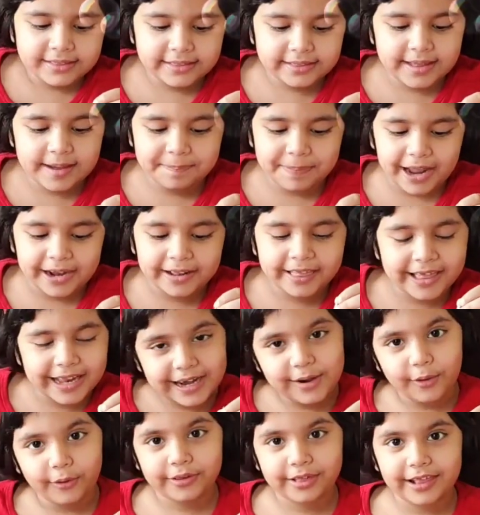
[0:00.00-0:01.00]
the
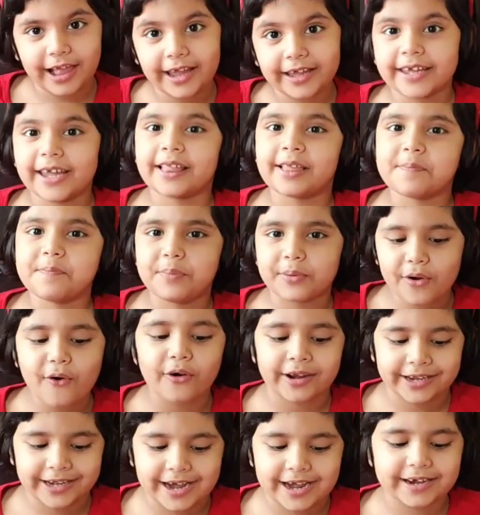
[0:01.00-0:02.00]
pencil looks like it's
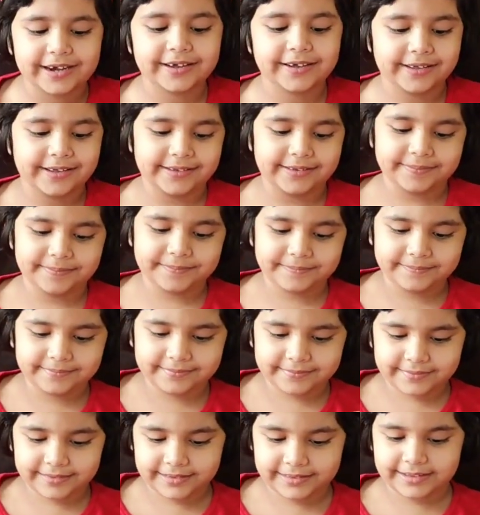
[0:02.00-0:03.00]
broken.
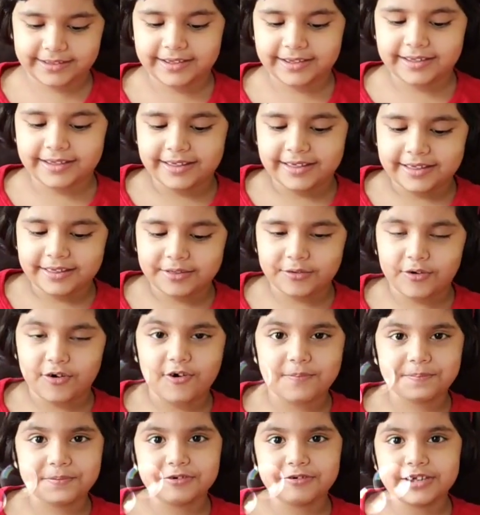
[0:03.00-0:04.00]
So
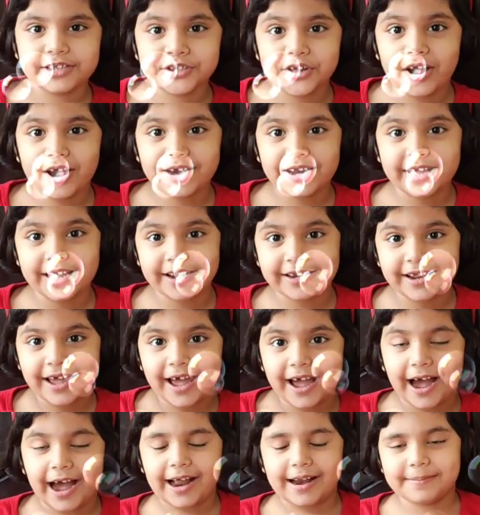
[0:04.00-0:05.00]
hope you enjoyed it.
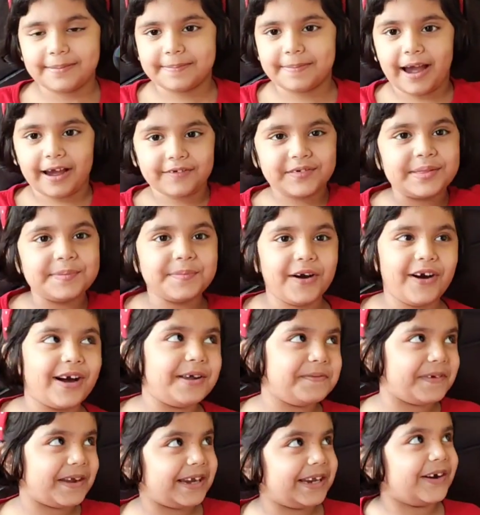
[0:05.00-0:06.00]
I'll be back with
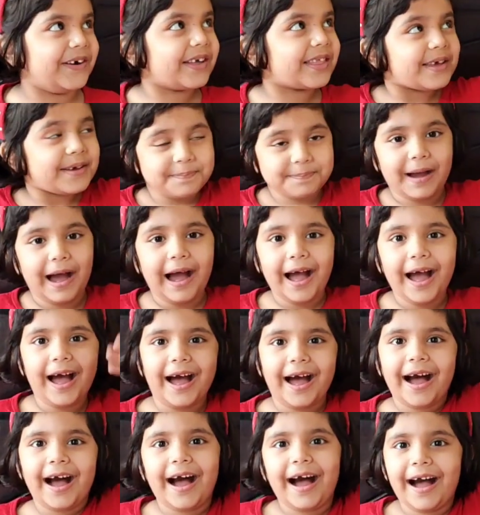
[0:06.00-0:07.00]
more videos.
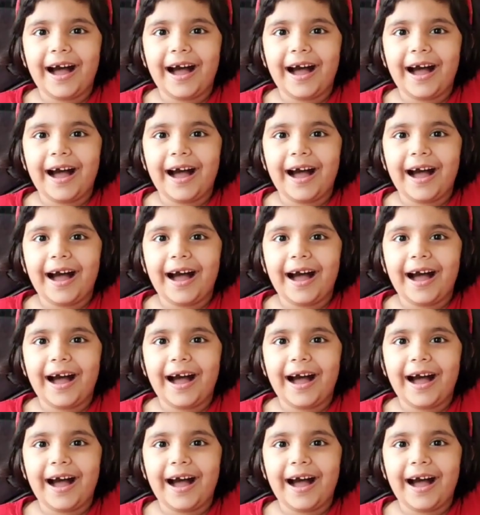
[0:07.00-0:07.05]
Bye!